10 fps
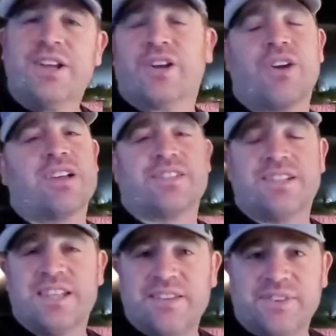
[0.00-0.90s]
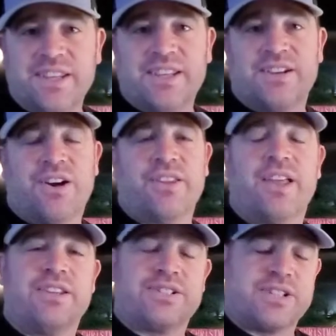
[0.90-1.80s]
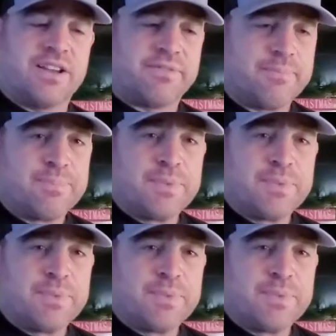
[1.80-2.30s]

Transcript: across the TV, and all the other stuff.